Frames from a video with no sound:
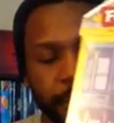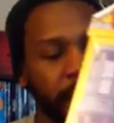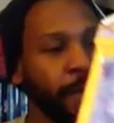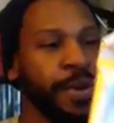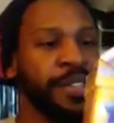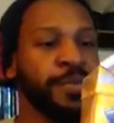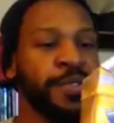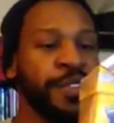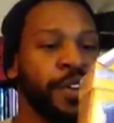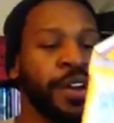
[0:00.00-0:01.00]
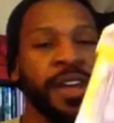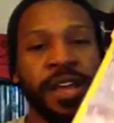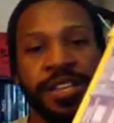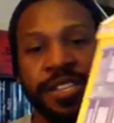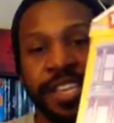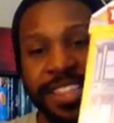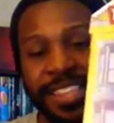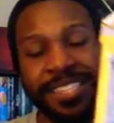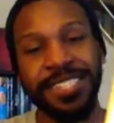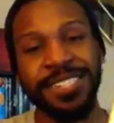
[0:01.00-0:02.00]
Anyways, moving on.
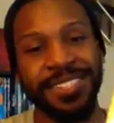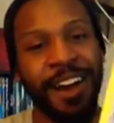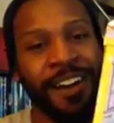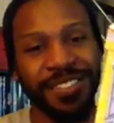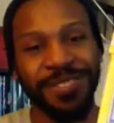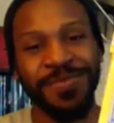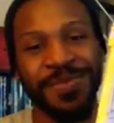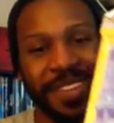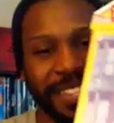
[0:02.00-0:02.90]
This is awesome.